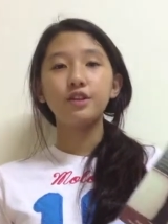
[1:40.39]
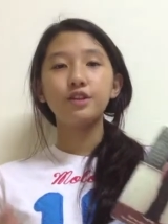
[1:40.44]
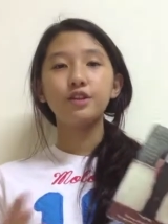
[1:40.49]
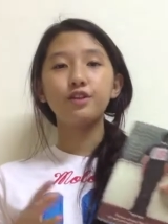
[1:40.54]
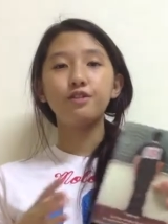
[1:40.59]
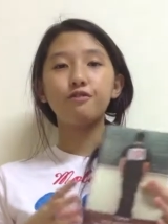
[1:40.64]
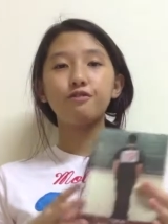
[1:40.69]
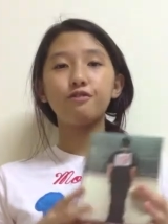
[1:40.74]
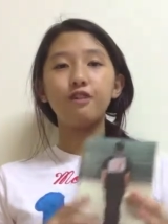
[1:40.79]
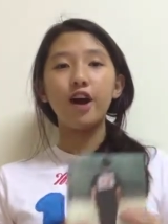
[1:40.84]

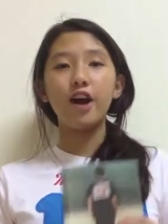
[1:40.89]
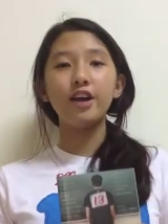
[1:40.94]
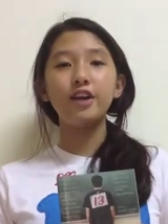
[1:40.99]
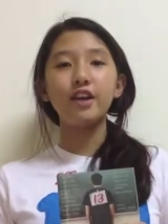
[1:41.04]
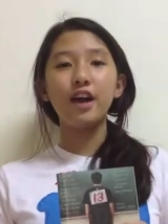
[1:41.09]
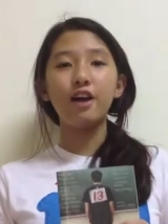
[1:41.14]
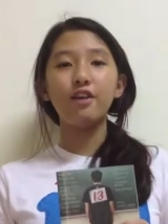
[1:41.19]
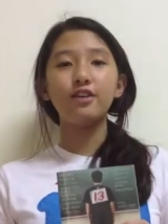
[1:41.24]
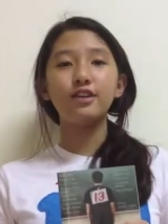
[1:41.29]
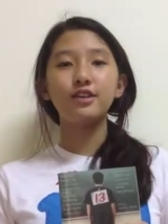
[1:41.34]
To find
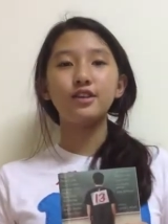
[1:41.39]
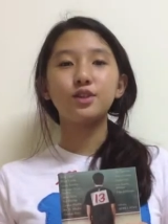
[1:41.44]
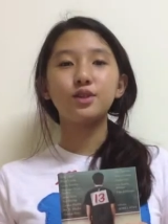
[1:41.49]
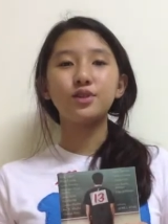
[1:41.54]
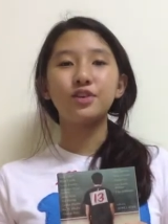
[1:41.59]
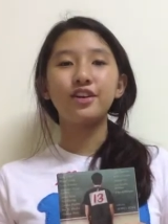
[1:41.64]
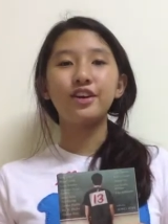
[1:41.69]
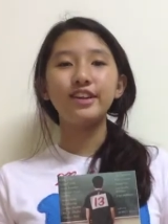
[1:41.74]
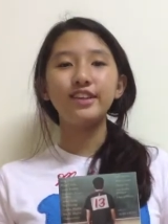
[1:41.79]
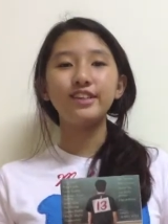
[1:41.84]
out his
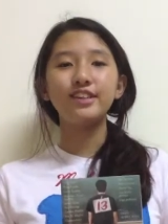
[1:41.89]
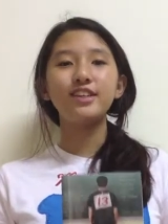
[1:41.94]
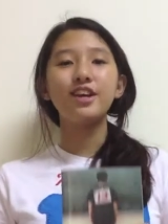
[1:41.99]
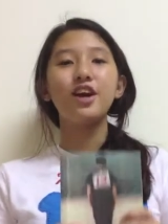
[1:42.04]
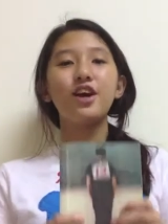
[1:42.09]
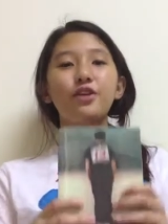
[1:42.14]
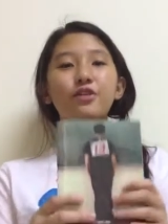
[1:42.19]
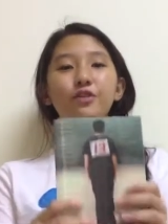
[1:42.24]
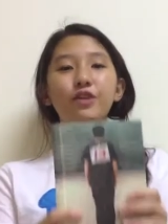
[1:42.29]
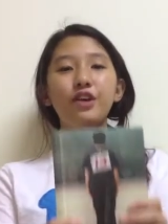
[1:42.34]
choice,
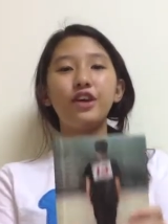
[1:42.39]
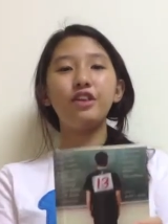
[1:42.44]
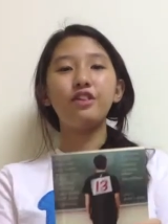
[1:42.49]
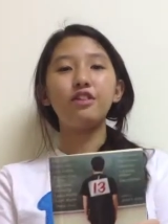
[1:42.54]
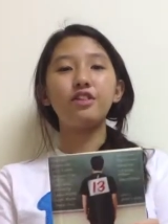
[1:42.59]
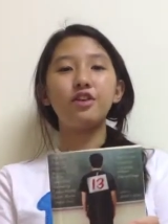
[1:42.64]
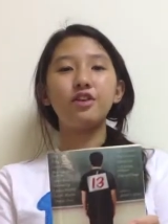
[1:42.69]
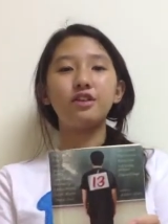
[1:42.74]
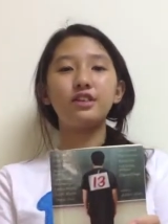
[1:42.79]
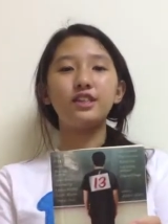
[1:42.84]
read
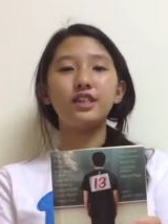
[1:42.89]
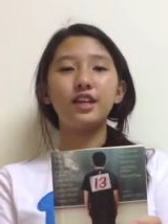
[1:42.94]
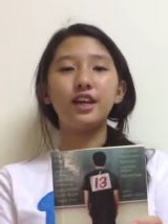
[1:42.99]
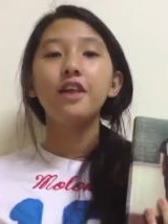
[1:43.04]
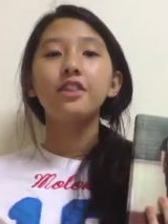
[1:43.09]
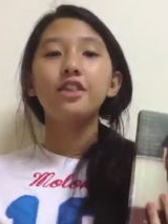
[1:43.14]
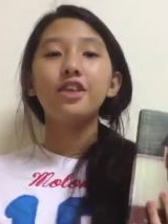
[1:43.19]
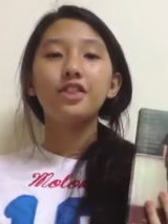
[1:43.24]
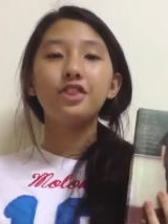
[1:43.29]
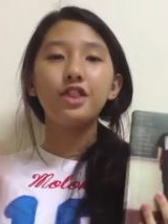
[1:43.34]
13.
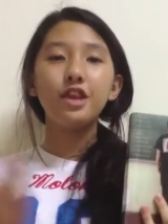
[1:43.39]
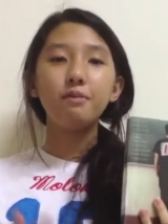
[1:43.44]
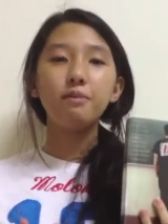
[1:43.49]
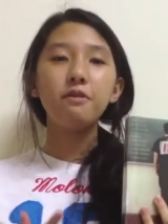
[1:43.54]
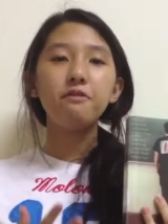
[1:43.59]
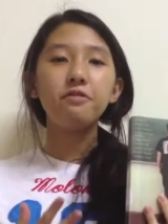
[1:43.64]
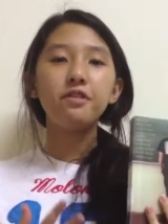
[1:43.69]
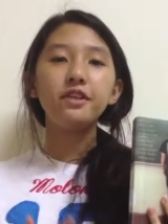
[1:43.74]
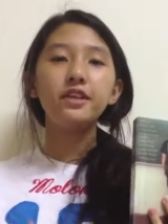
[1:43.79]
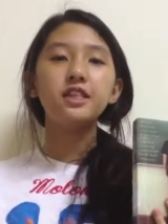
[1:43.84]
The theme
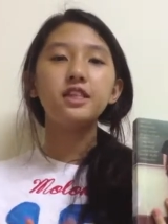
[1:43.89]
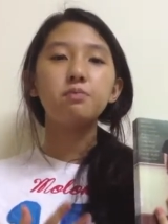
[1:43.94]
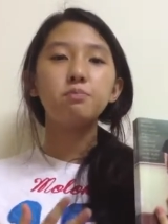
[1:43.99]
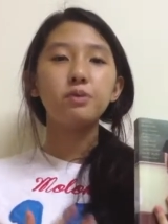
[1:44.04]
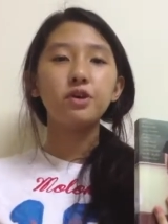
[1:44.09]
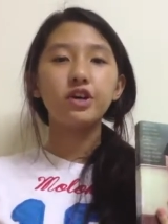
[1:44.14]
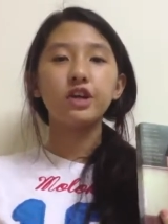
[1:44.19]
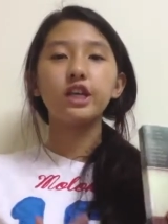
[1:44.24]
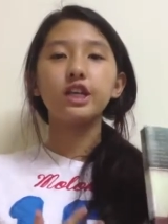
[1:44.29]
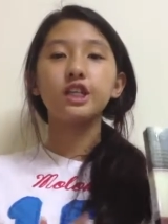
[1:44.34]
of this
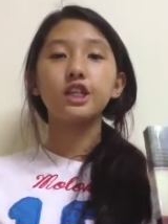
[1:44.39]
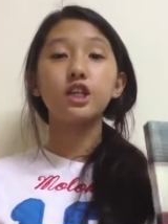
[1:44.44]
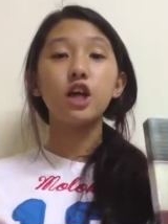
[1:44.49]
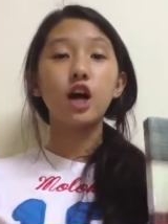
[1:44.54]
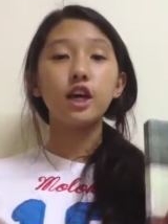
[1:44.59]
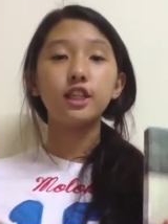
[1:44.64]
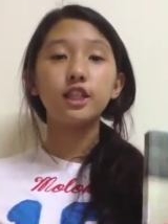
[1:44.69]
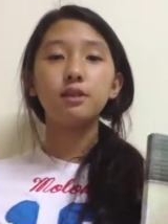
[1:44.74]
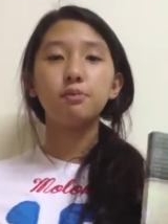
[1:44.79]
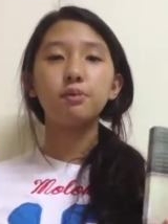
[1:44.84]
book is
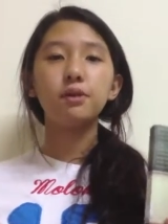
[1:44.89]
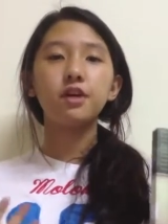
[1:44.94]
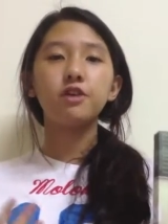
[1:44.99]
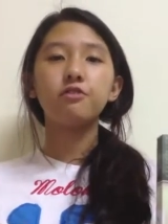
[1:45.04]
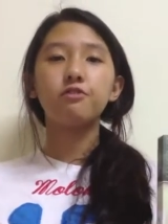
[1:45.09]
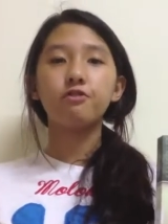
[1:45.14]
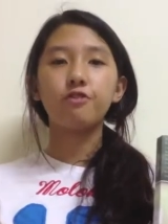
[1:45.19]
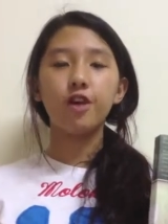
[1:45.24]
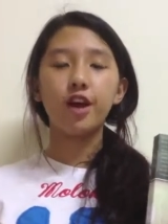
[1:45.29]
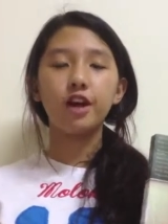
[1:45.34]
not to be
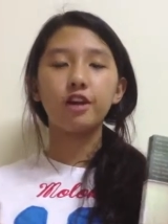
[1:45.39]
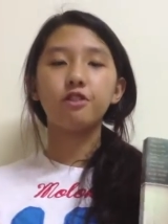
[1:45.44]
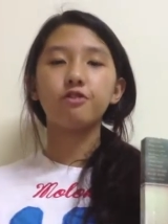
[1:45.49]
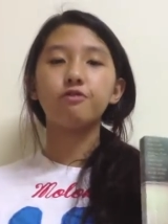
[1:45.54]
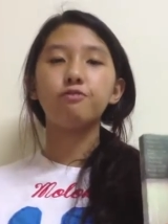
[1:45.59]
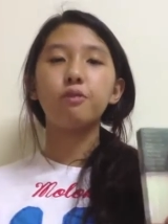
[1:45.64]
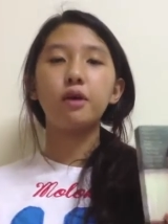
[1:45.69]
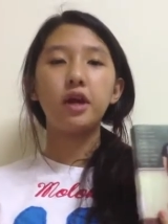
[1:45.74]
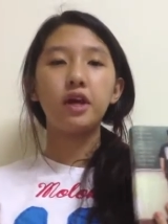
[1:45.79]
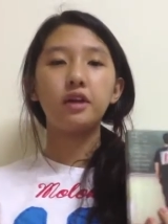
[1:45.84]
afraid
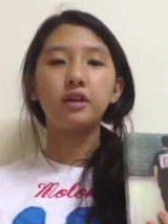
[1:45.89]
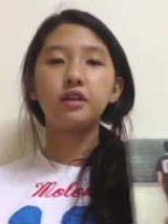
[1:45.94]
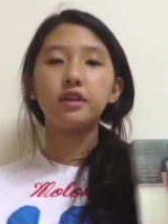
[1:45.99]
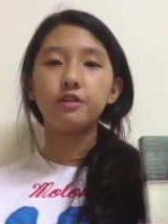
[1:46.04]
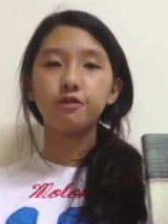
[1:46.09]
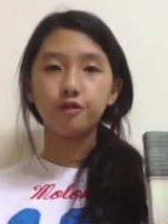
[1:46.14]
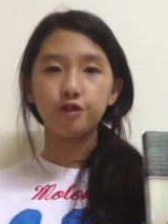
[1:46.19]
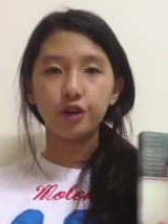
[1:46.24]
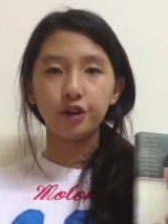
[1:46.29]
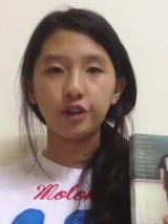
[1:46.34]
of being
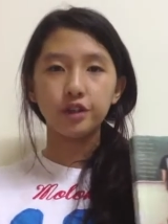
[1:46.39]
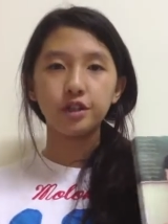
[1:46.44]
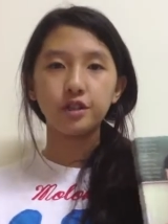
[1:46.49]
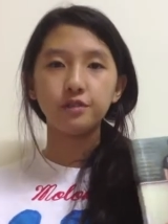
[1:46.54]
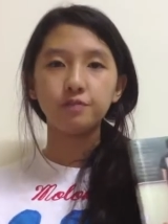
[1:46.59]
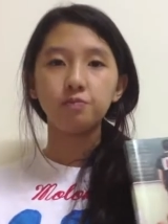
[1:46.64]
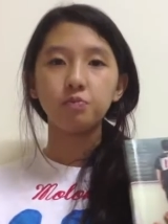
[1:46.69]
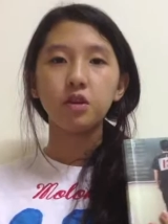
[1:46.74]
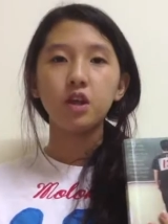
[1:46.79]
different.